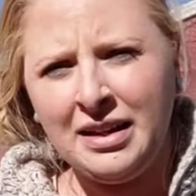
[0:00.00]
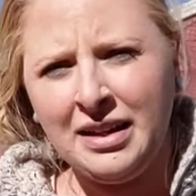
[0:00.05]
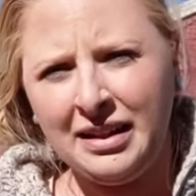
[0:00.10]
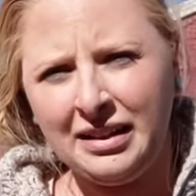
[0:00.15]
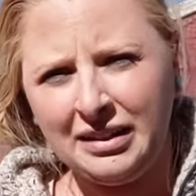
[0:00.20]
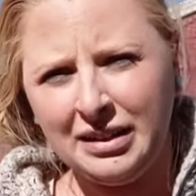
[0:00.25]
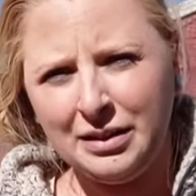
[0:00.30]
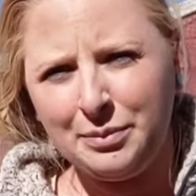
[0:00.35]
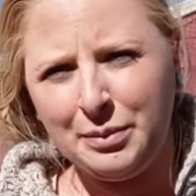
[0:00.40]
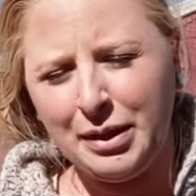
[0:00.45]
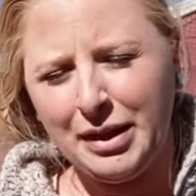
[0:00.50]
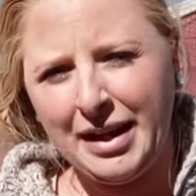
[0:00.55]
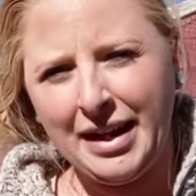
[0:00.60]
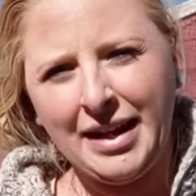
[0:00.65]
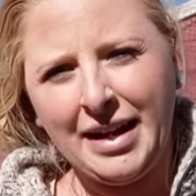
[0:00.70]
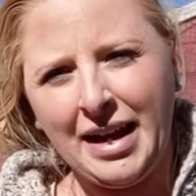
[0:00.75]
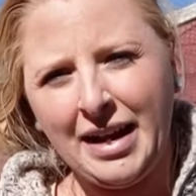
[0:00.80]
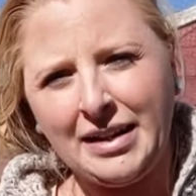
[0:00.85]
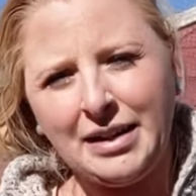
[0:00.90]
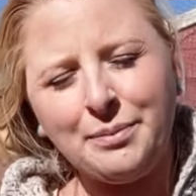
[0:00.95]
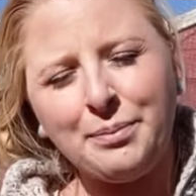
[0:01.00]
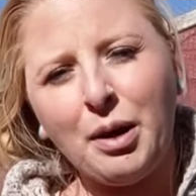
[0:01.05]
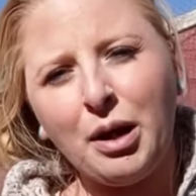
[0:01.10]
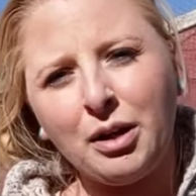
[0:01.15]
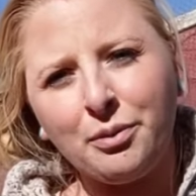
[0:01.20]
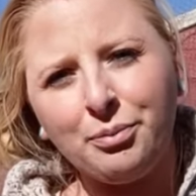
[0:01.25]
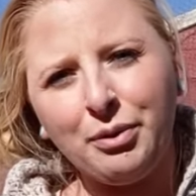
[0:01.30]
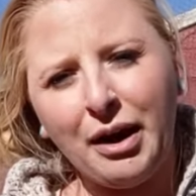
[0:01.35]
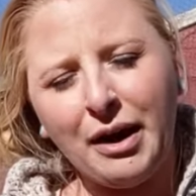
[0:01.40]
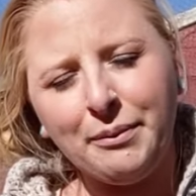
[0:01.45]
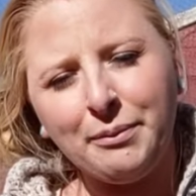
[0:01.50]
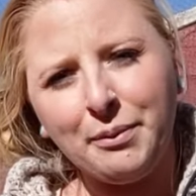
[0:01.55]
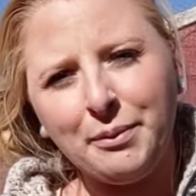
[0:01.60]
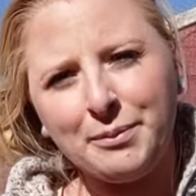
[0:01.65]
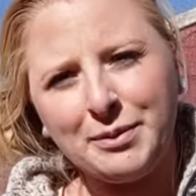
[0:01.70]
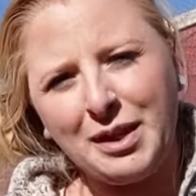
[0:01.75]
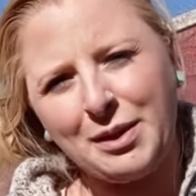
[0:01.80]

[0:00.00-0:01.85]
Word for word: eliminate any bug problems.